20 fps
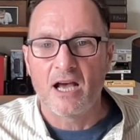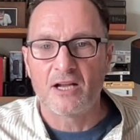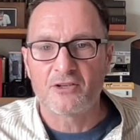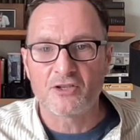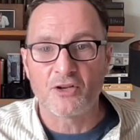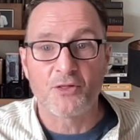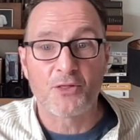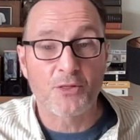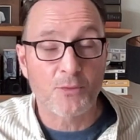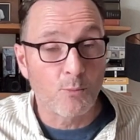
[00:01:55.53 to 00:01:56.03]

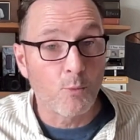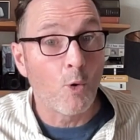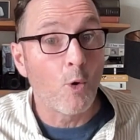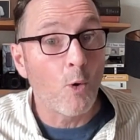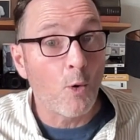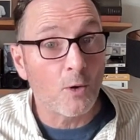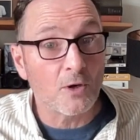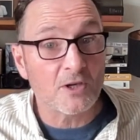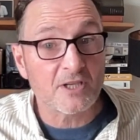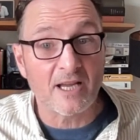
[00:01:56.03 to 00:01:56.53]
to
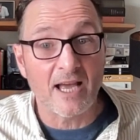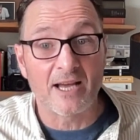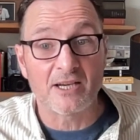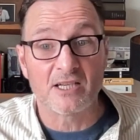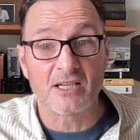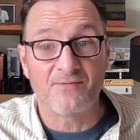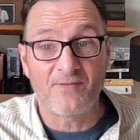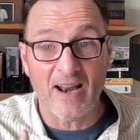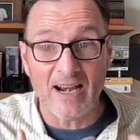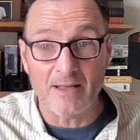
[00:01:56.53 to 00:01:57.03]
thwart a
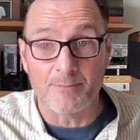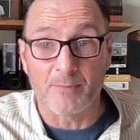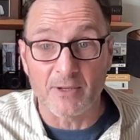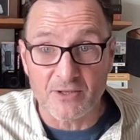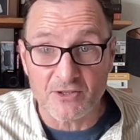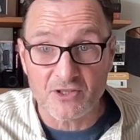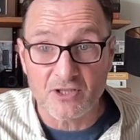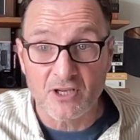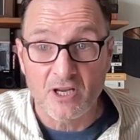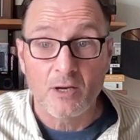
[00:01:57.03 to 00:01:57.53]

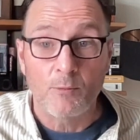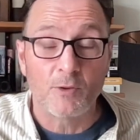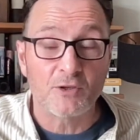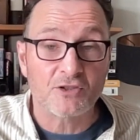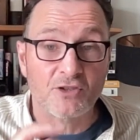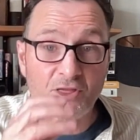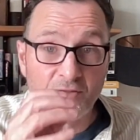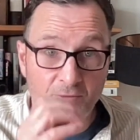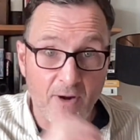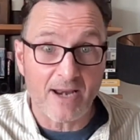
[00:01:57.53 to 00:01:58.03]
development
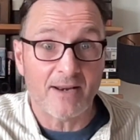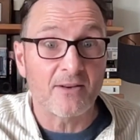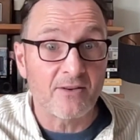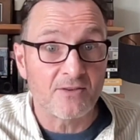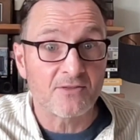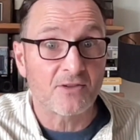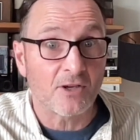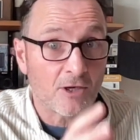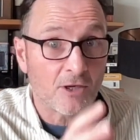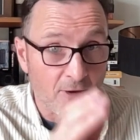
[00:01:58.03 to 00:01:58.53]
which
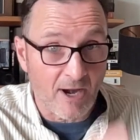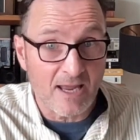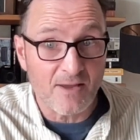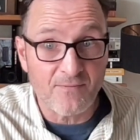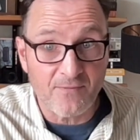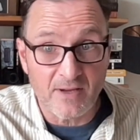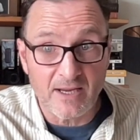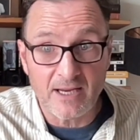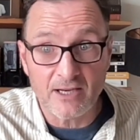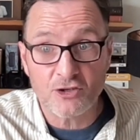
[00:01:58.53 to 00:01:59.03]
threatens the
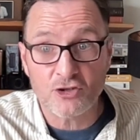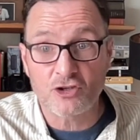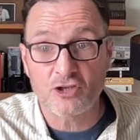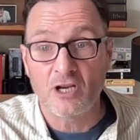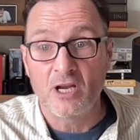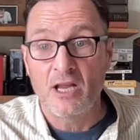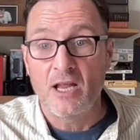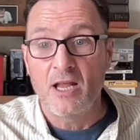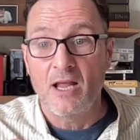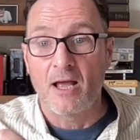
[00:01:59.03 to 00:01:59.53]

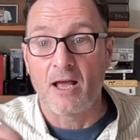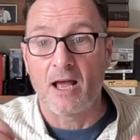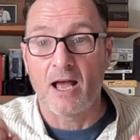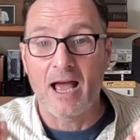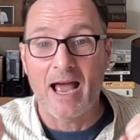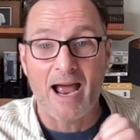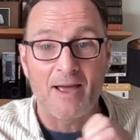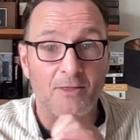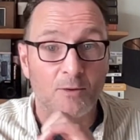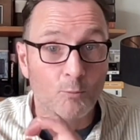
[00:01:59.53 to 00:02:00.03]
crayfish
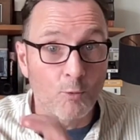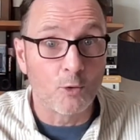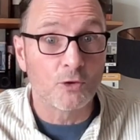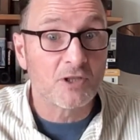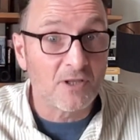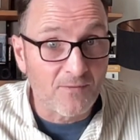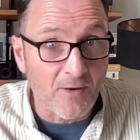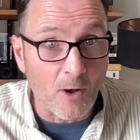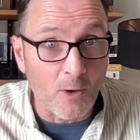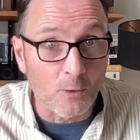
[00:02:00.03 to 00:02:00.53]
and the
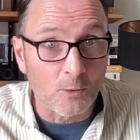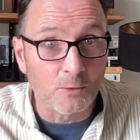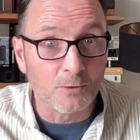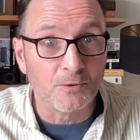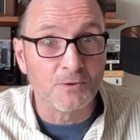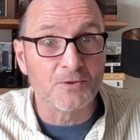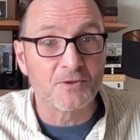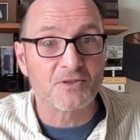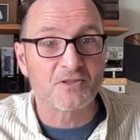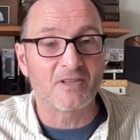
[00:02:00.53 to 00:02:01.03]
water
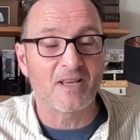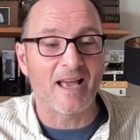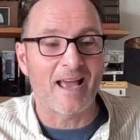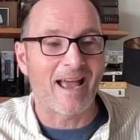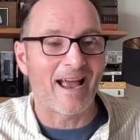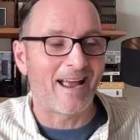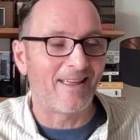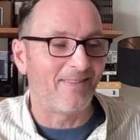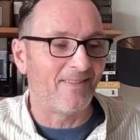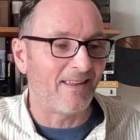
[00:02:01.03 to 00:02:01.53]
voles
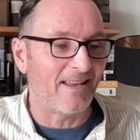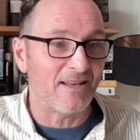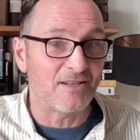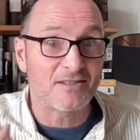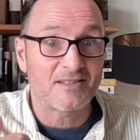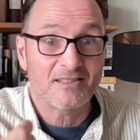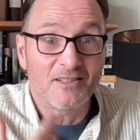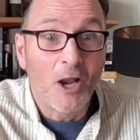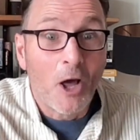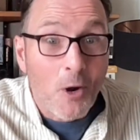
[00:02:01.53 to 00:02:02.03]
and the
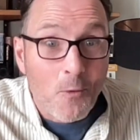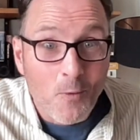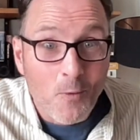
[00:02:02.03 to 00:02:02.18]
slow